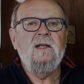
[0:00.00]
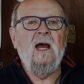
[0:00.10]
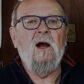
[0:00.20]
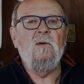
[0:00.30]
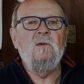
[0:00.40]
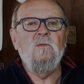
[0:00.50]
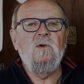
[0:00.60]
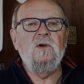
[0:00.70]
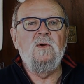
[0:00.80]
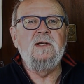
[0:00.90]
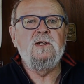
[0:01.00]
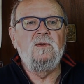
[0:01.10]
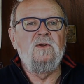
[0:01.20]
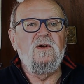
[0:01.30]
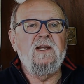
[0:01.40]
Now, we're going to
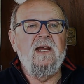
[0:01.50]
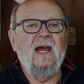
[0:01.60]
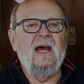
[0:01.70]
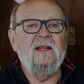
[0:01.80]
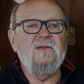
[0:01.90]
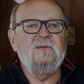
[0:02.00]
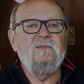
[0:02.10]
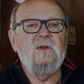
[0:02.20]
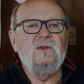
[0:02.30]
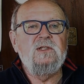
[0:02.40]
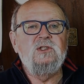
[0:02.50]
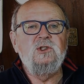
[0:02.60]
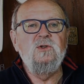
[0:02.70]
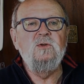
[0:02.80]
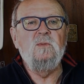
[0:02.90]
look at the
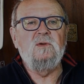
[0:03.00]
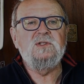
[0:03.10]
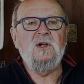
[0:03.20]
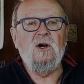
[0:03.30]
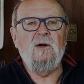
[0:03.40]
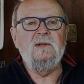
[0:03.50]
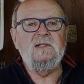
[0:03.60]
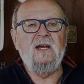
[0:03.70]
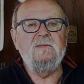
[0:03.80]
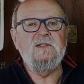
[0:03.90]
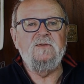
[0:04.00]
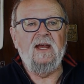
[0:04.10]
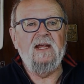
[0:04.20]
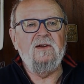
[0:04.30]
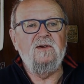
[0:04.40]
2 most common types of
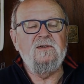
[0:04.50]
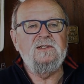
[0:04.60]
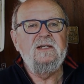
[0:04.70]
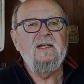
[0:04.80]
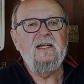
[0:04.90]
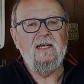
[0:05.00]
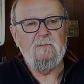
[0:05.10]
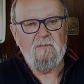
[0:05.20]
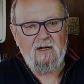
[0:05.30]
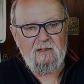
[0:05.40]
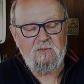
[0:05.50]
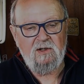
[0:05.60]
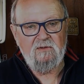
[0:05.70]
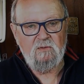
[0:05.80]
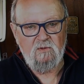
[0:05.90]
anchors in my
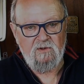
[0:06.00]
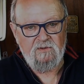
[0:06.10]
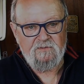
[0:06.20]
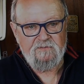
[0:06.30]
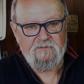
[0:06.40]
part of the world.